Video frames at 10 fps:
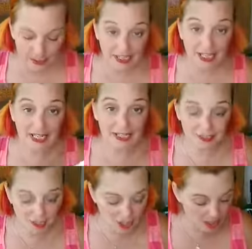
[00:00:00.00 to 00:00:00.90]
and
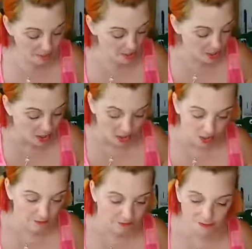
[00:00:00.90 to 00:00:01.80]

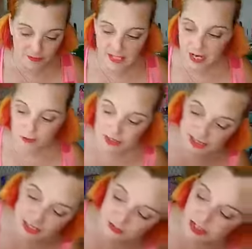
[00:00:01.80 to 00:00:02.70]
now with
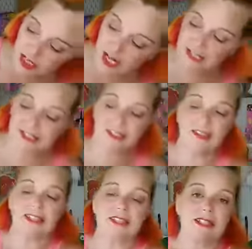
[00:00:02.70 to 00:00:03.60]
this one, I did like this